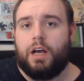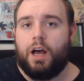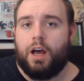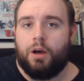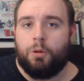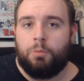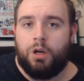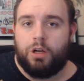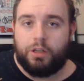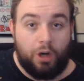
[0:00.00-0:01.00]
Um,
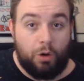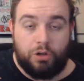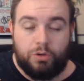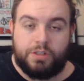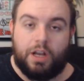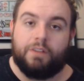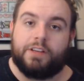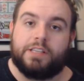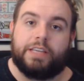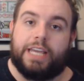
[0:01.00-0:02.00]
Goku's
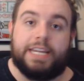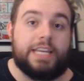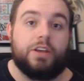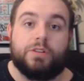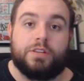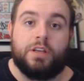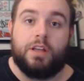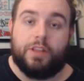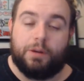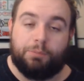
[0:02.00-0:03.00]
obviously any of those
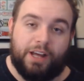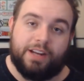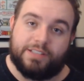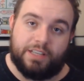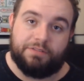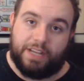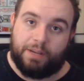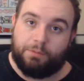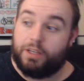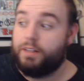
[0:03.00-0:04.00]
that apply to Son
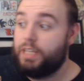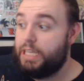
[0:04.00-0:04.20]
family.